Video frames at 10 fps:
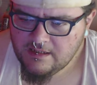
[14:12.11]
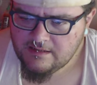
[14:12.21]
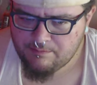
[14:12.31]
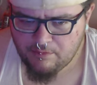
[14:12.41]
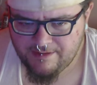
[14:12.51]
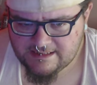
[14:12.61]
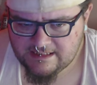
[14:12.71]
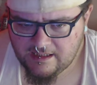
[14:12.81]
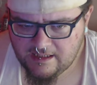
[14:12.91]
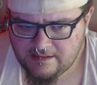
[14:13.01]
they're like, hey,
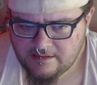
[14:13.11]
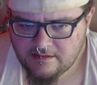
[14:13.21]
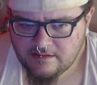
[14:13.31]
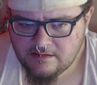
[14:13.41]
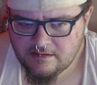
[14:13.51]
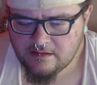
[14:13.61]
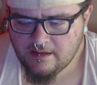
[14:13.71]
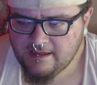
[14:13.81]
we want his name.